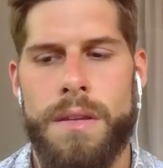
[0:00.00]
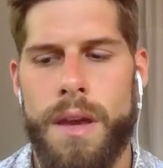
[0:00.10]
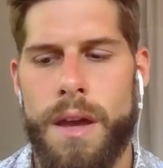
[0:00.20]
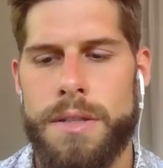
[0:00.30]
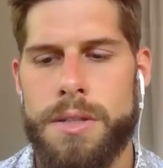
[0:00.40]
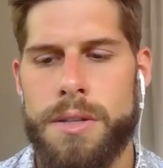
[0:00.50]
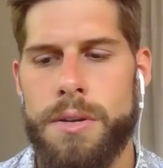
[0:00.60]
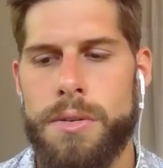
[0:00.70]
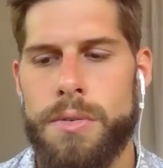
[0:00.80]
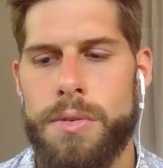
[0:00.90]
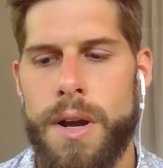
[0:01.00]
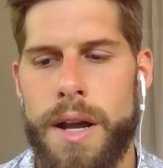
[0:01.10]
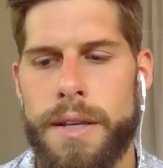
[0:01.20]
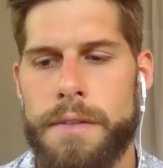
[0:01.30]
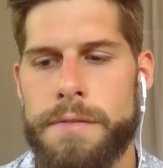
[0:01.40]
Yeah, so
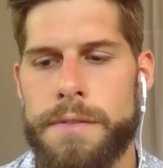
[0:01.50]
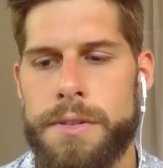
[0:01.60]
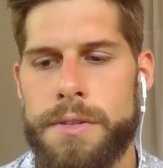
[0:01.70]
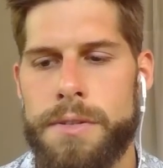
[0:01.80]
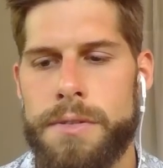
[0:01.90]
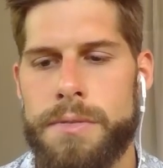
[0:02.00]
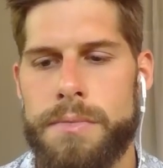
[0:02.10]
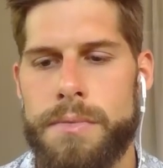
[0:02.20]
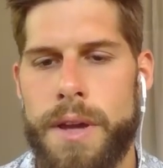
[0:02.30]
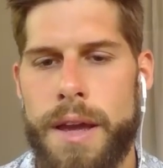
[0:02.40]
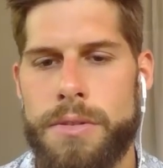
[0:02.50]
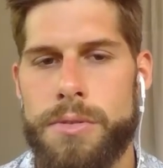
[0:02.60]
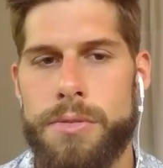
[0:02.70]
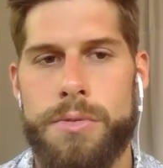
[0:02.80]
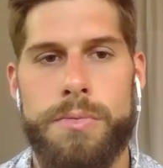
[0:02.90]
I'd love to
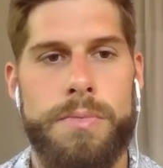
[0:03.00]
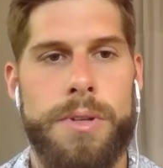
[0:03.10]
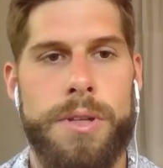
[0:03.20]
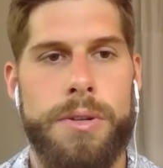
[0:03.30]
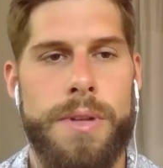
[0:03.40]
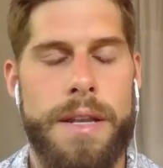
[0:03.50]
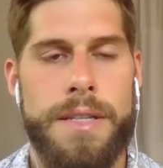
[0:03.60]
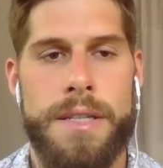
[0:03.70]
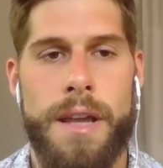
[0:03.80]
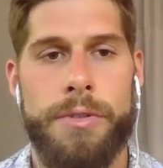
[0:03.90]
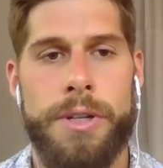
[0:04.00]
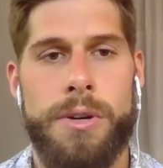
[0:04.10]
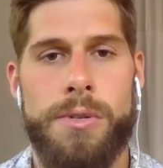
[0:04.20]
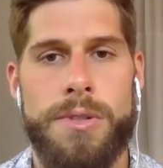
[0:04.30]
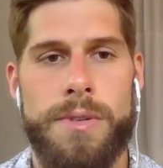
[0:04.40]
do, you know, discovery
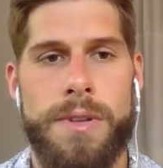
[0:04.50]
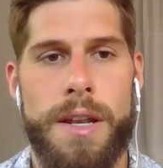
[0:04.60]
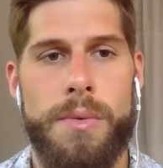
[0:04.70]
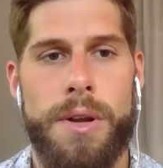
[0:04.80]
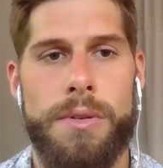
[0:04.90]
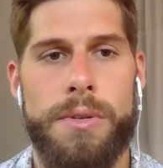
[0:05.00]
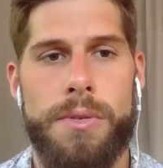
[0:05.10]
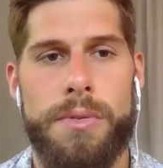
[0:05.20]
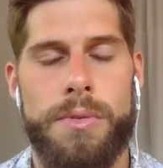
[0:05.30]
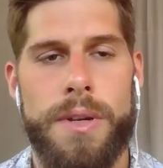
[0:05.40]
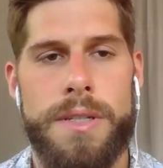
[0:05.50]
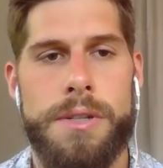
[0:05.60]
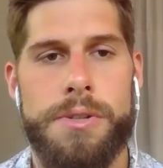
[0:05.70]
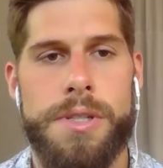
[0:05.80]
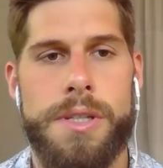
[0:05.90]
calls with anyone who is
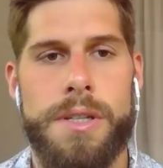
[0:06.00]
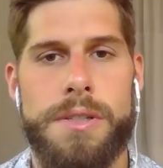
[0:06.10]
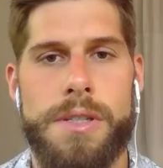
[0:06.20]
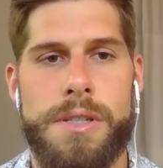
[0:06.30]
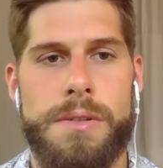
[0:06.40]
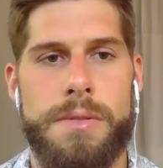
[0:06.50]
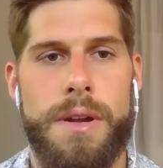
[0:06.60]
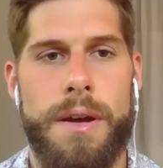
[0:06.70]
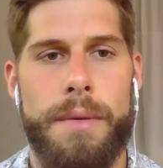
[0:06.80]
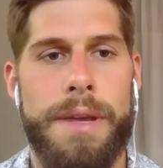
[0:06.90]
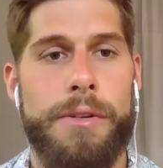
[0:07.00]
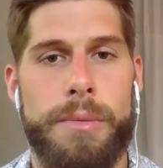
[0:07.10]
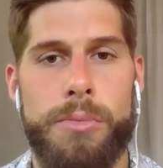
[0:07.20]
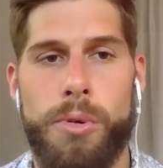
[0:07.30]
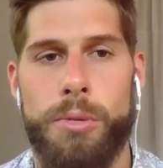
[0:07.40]
interested in just um,
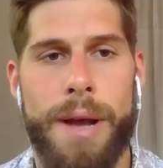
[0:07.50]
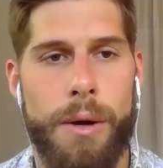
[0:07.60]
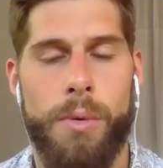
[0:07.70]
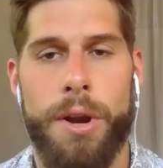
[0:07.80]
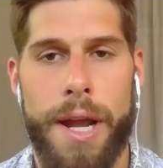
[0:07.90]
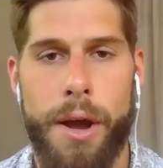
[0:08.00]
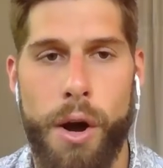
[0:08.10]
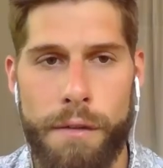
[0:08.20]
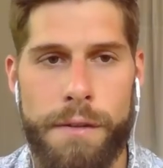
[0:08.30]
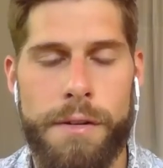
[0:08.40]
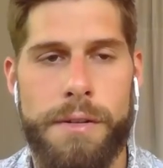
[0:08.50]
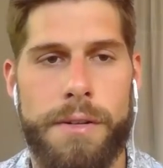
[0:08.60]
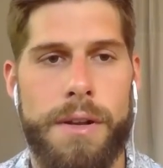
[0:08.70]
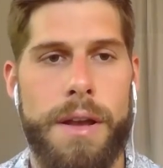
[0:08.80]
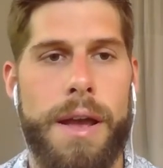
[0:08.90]
hearing more about what I offer
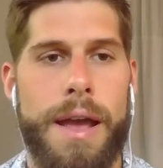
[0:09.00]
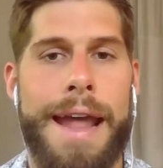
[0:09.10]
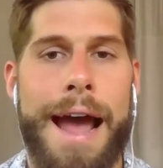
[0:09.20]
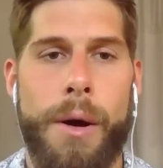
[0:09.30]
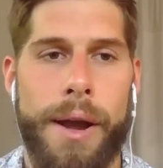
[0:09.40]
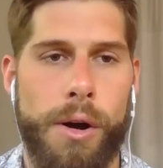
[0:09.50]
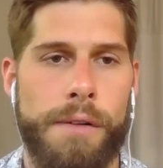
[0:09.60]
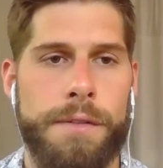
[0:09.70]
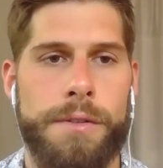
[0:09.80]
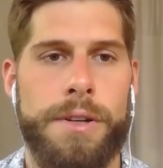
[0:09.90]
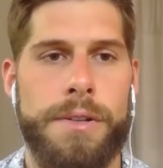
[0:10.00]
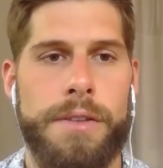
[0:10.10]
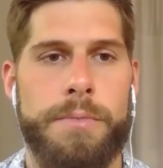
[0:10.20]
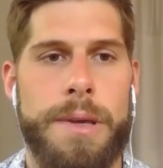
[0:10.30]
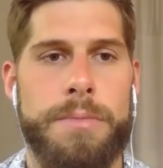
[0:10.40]
and how I offer it.
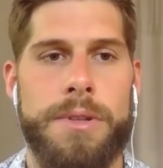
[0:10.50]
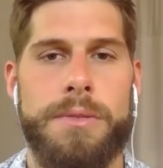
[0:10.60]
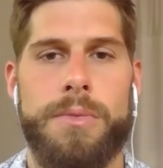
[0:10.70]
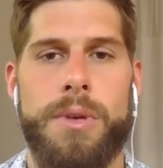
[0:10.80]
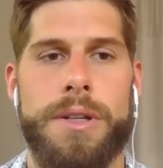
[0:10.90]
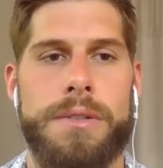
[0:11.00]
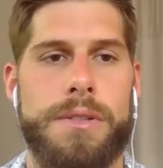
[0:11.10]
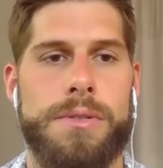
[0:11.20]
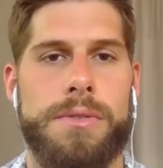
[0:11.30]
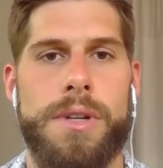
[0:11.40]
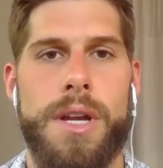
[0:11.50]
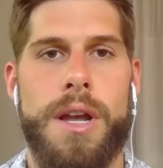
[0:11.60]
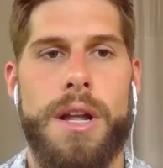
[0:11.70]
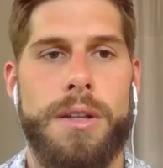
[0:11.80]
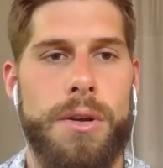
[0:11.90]
People are wanting to
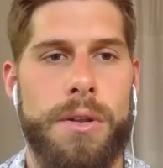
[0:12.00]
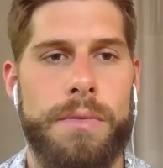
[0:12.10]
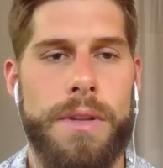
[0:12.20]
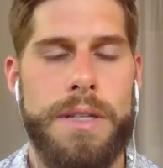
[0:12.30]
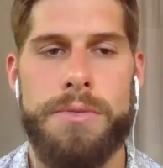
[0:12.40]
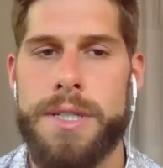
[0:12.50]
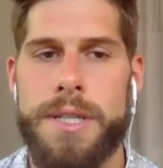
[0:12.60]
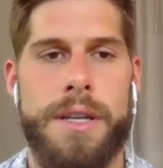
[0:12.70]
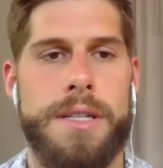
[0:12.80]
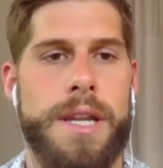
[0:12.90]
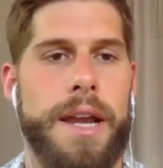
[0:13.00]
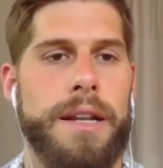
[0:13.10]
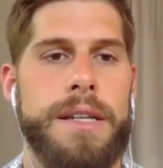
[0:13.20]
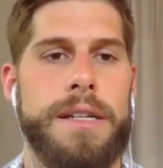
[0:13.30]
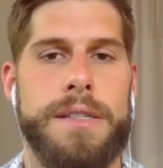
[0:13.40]
learn these resilience
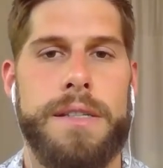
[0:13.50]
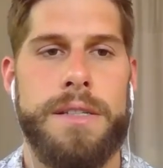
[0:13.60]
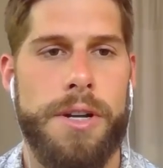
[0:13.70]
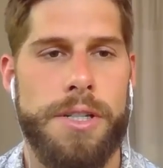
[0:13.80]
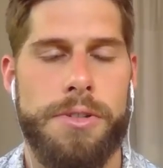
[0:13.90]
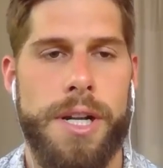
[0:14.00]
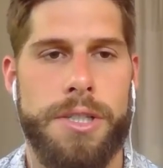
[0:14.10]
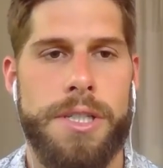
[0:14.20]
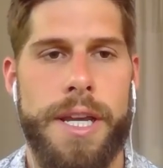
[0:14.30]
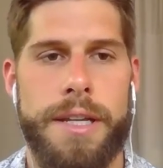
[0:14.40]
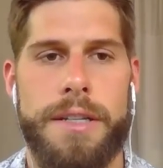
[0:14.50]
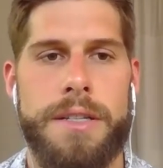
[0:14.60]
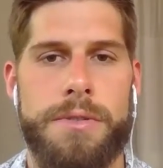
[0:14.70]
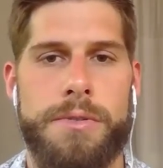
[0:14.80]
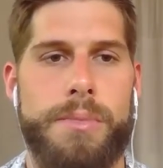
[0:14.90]
techniques, these stress reduction
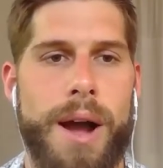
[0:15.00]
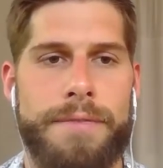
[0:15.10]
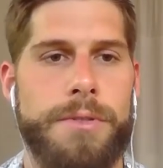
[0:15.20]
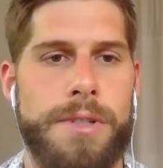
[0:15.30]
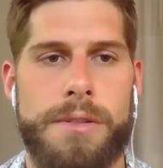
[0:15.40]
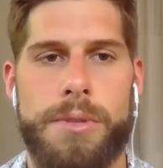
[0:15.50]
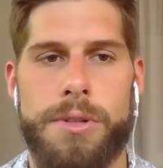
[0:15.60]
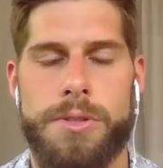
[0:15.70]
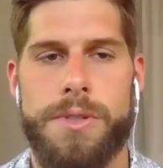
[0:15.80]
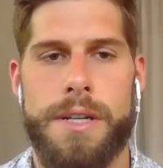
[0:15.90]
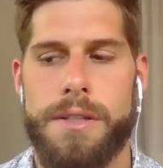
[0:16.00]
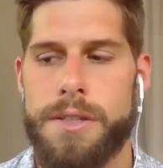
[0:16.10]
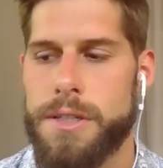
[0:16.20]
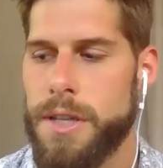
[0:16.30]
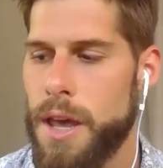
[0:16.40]
techniques through mindfulness and emotional
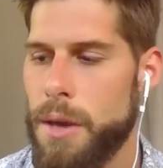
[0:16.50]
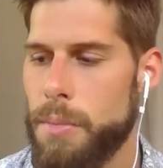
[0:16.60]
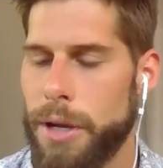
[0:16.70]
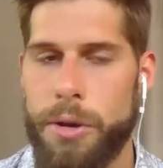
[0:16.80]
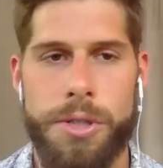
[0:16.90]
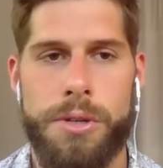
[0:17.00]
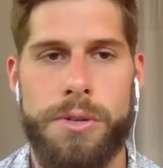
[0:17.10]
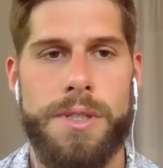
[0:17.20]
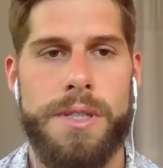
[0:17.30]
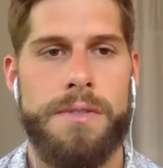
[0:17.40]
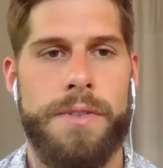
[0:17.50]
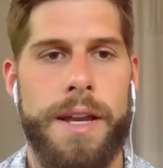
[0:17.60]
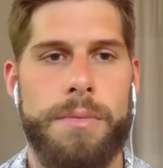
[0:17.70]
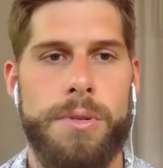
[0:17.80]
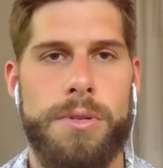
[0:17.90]
intelligence. My coaching course is
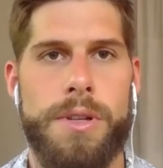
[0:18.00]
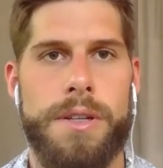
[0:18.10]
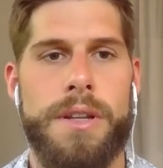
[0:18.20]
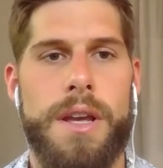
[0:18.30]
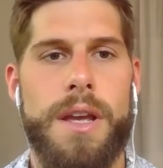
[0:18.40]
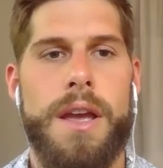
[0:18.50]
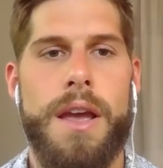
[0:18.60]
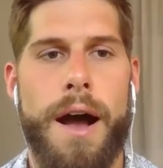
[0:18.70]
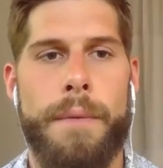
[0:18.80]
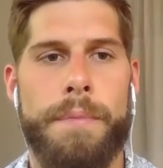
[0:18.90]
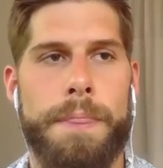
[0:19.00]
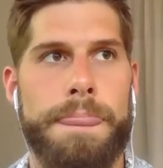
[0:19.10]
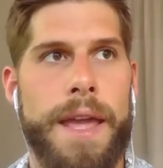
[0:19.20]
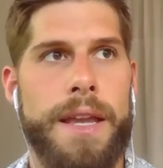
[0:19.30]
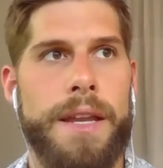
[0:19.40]
available, and um,
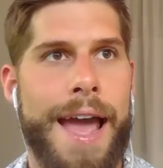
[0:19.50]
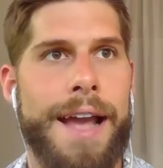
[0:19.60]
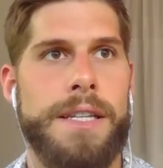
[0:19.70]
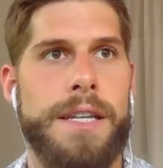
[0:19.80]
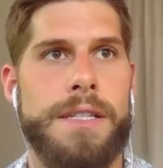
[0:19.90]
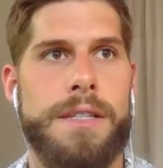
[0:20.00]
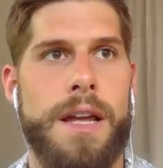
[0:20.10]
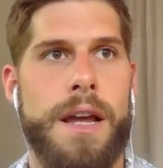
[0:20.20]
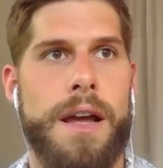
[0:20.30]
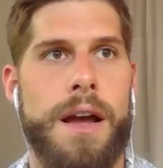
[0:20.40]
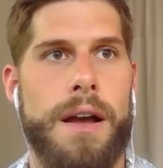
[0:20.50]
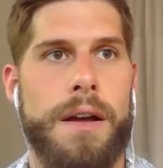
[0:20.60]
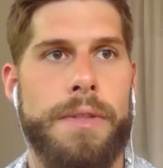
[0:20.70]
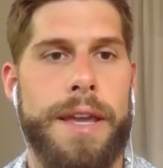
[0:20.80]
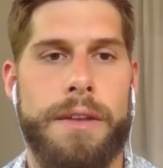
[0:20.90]
they can access
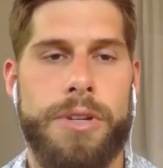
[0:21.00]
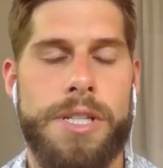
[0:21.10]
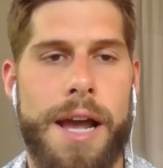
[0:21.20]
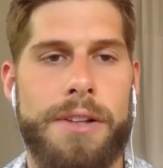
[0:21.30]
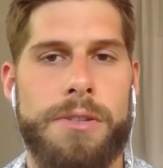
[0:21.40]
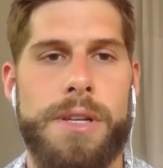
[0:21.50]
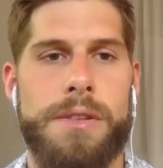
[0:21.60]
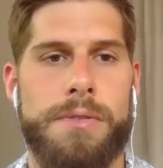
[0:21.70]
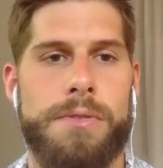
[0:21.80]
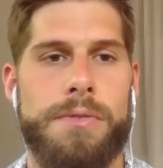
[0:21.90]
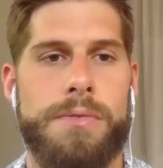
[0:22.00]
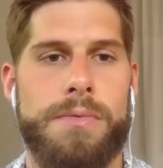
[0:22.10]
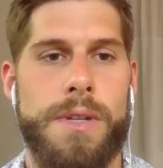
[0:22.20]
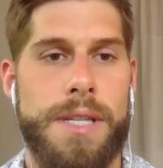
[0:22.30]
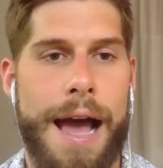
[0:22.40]
Uh, they can reach out to me
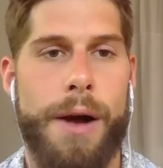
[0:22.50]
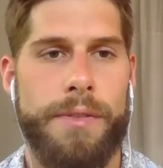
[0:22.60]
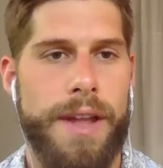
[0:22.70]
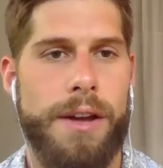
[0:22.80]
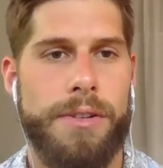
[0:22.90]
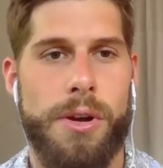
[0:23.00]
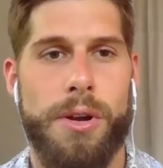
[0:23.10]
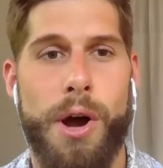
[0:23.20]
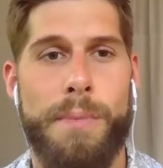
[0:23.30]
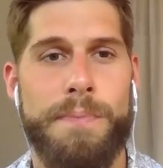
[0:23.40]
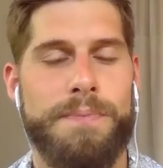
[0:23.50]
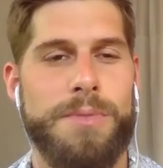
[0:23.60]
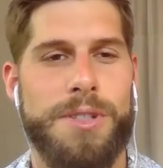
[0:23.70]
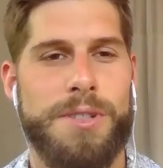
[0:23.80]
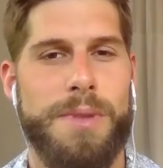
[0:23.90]
through the dao of now dot com,
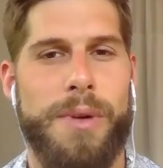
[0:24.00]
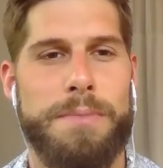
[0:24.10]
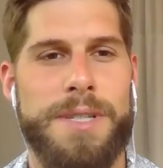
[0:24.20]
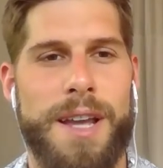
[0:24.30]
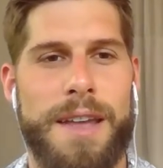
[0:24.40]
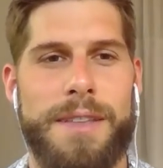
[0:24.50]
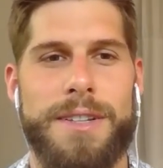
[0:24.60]
which is my website.